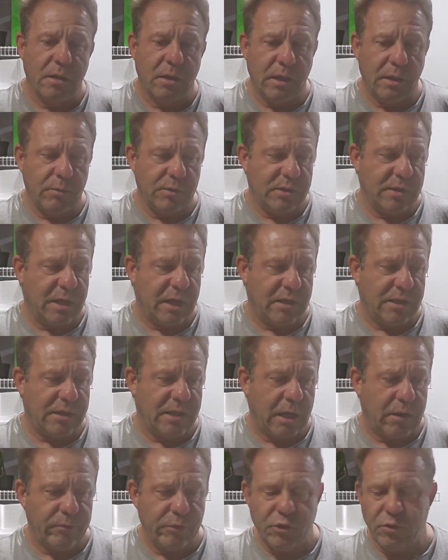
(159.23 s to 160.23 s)
It was not
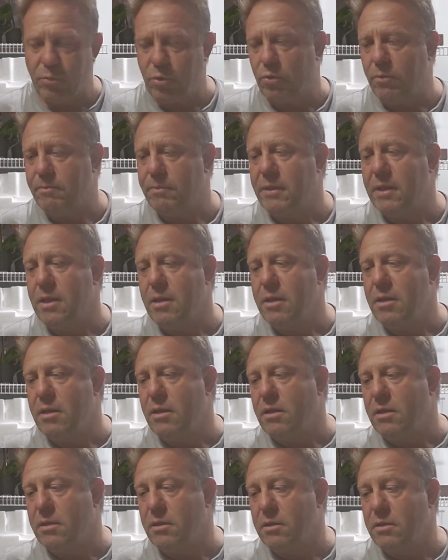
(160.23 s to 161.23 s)
salvageable.
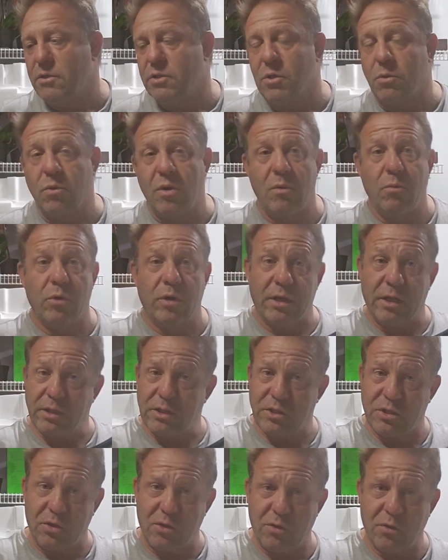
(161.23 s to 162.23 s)
So what we're
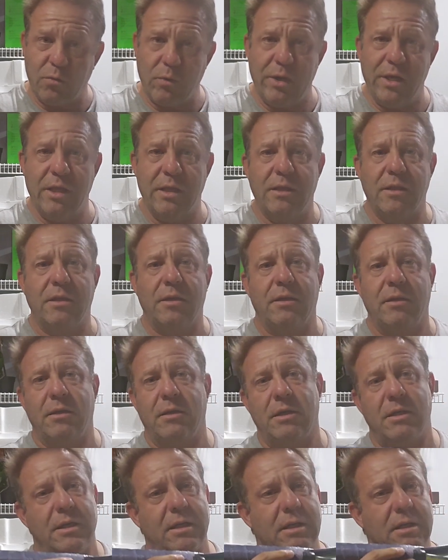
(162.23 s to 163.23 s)
concerned with
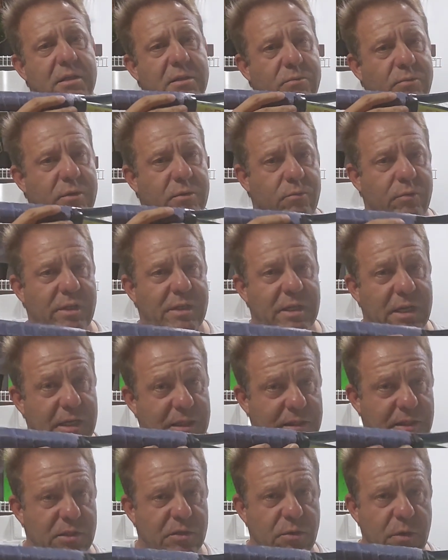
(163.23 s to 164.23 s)
is when we
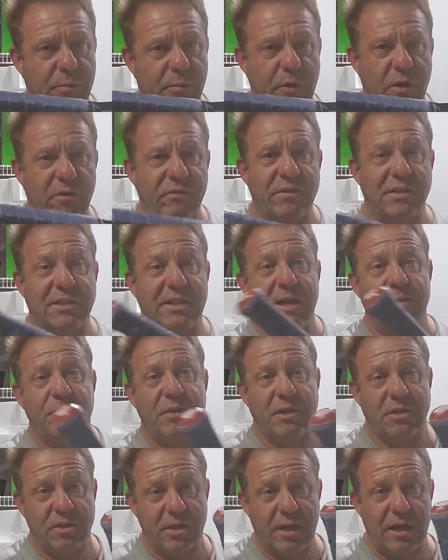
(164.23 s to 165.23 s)
take this grip off, the same
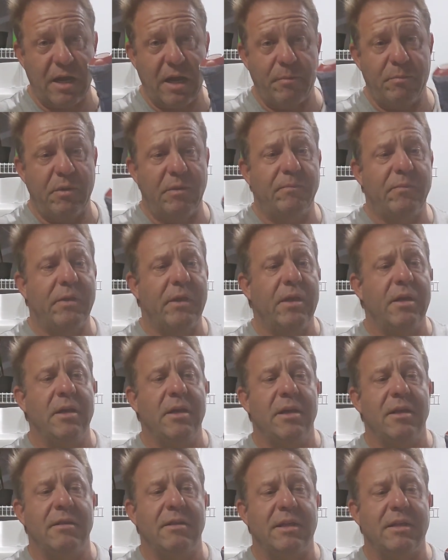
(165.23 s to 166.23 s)
thing's going to happen,
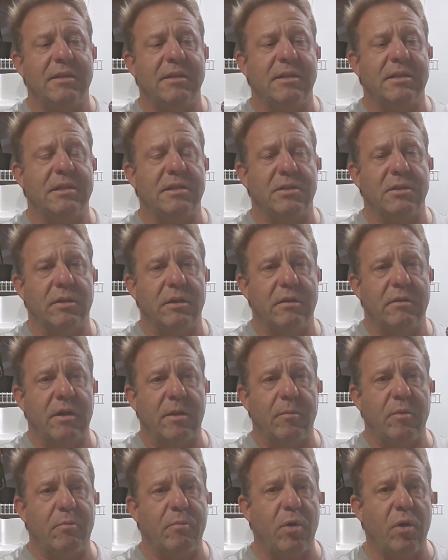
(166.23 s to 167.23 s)
that this is going to
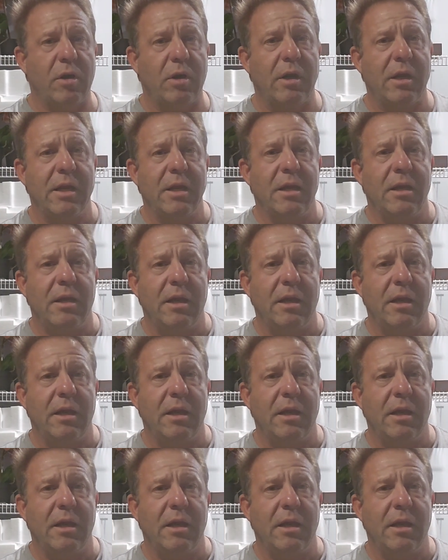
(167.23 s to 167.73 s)
come apart.